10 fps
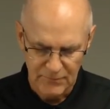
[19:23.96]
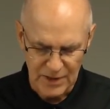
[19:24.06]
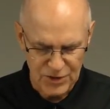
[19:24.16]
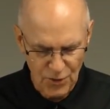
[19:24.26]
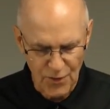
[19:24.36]

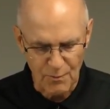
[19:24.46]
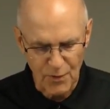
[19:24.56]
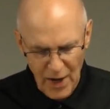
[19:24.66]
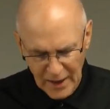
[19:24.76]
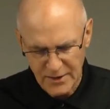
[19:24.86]
And so the
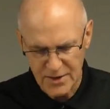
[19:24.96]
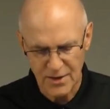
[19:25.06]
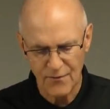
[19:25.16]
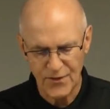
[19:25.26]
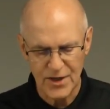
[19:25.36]
practice
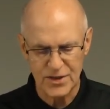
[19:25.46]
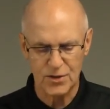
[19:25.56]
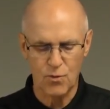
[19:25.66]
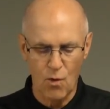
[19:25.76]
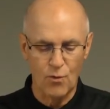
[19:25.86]
of this,
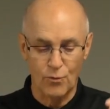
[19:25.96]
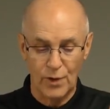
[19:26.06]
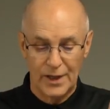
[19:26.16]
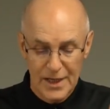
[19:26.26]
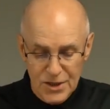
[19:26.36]
quote,
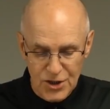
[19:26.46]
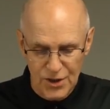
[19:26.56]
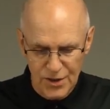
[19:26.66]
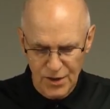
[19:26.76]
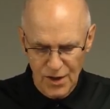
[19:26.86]

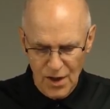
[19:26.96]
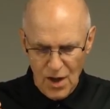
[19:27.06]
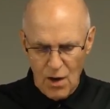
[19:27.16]
religion